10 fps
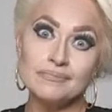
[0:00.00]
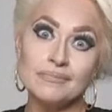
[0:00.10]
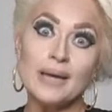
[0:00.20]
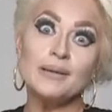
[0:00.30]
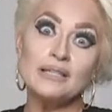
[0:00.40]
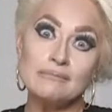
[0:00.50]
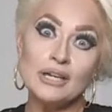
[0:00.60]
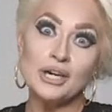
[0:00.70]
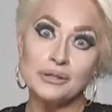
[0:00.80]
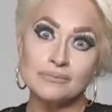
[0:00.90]
maybe,
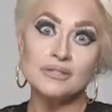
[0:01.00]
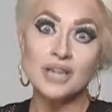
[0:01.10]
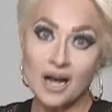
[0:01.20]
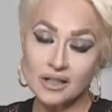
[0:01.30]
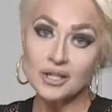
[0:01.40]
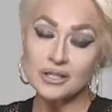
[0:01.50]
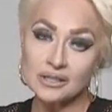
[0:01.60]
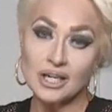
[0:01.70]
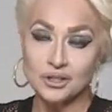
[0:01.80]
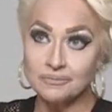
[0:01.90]
dollar
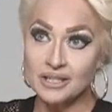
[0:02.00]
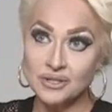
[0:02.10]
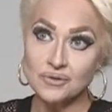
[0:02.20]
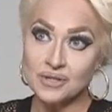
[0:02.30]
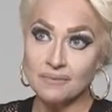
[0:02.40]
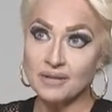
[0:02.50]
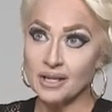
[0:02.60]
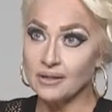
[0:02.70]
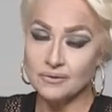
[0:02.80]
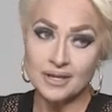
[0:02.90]
increments or
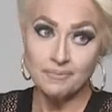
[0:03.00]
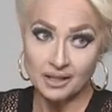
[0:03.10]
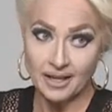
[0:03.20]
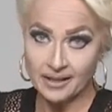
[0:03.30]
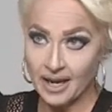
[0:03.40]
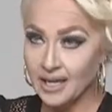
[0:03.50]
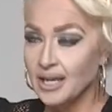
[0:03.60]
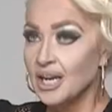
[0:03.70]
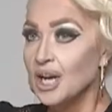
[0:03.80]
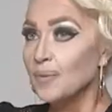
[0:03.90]
something like that.
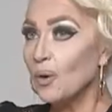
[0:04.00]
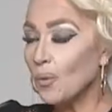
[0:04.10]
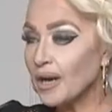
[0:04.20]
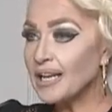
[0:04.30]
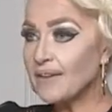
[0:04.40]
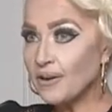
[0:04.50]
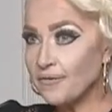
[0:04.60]
But we're going to give it